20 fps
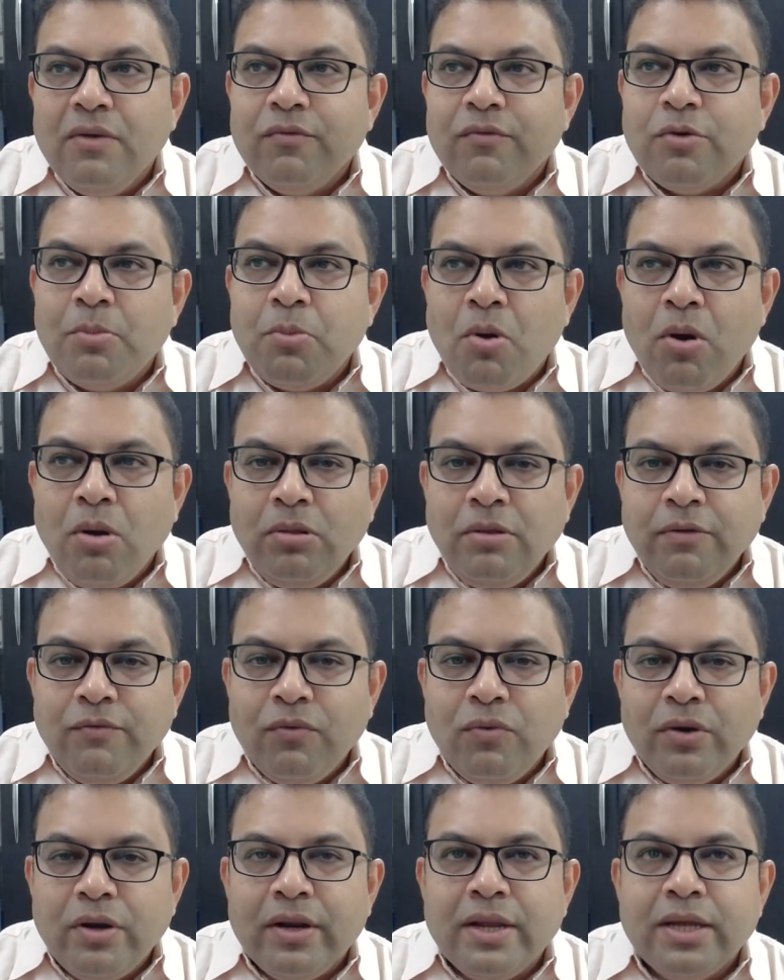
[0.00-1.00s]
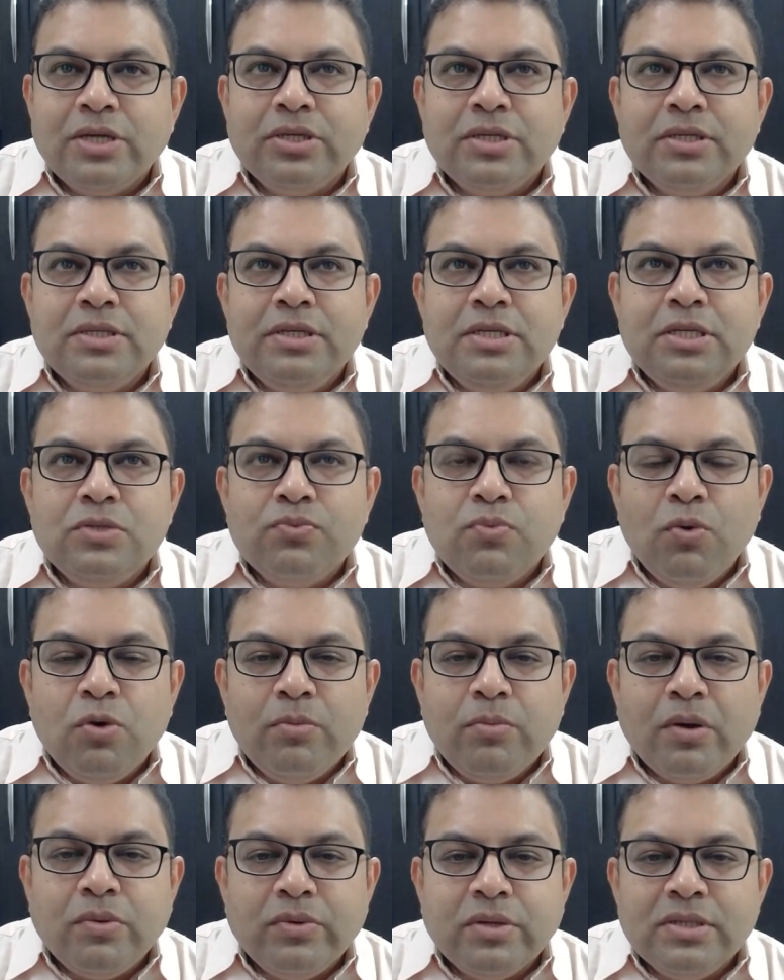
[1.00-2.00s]
From all the four directions, these four
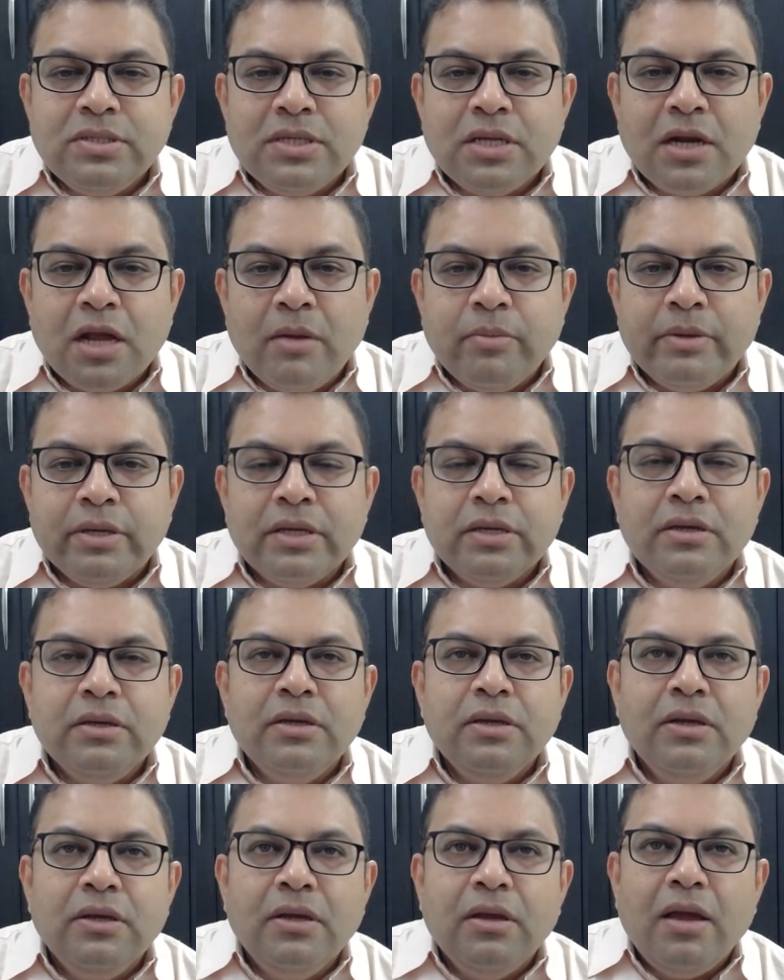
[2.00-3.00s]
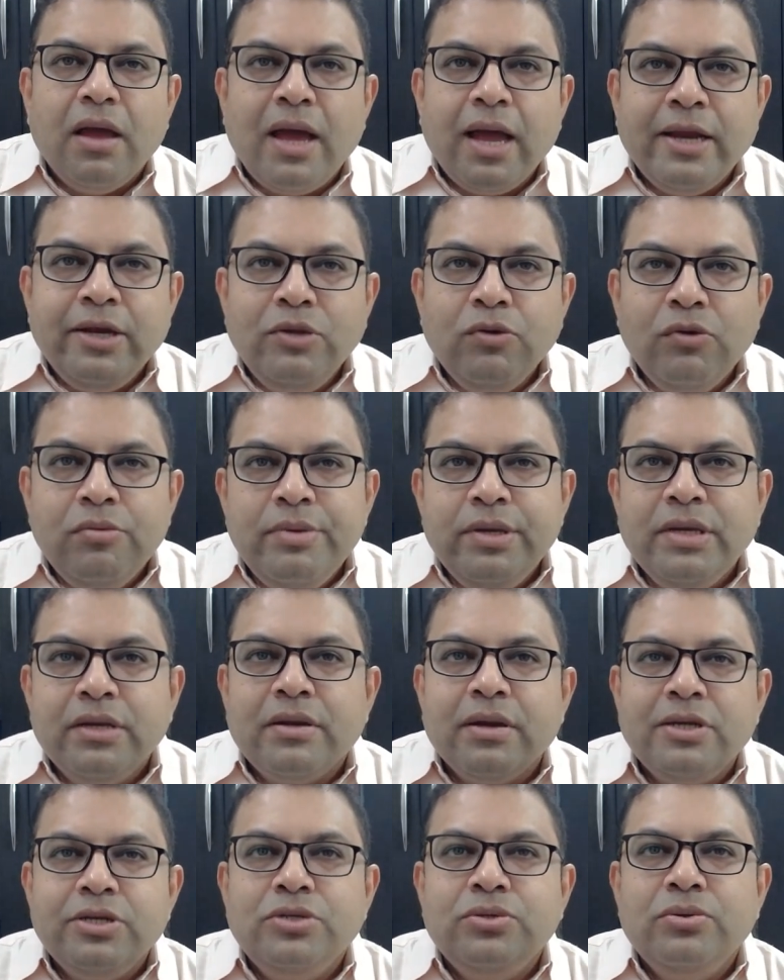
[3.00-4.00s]
mountains are coming, and you will be
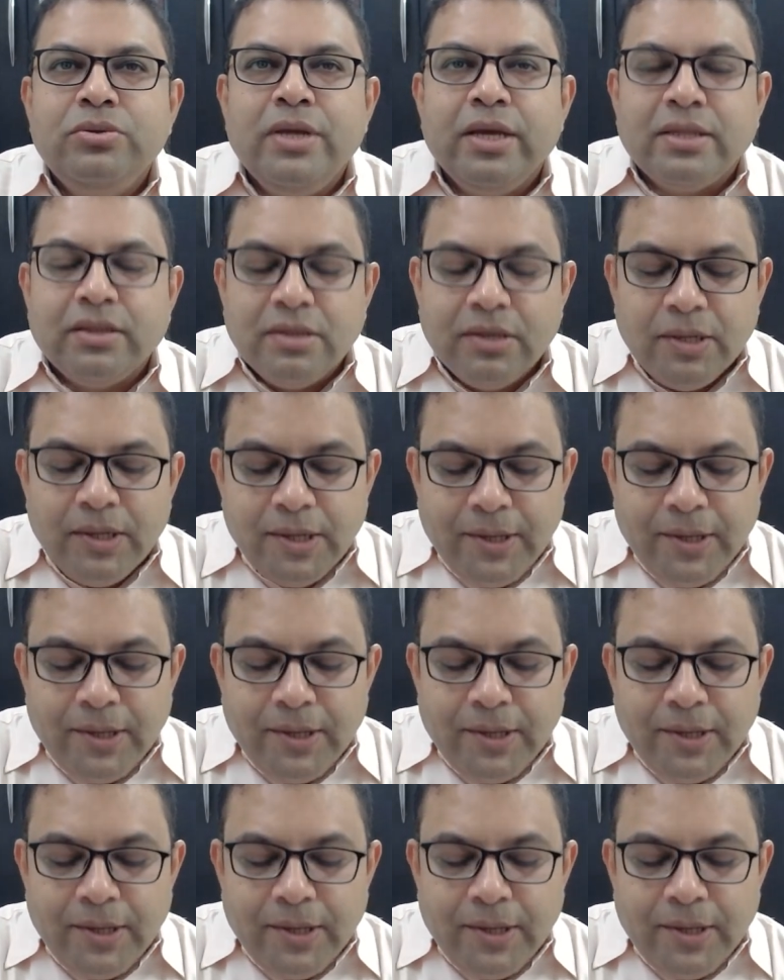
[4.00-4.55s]
crushed to death.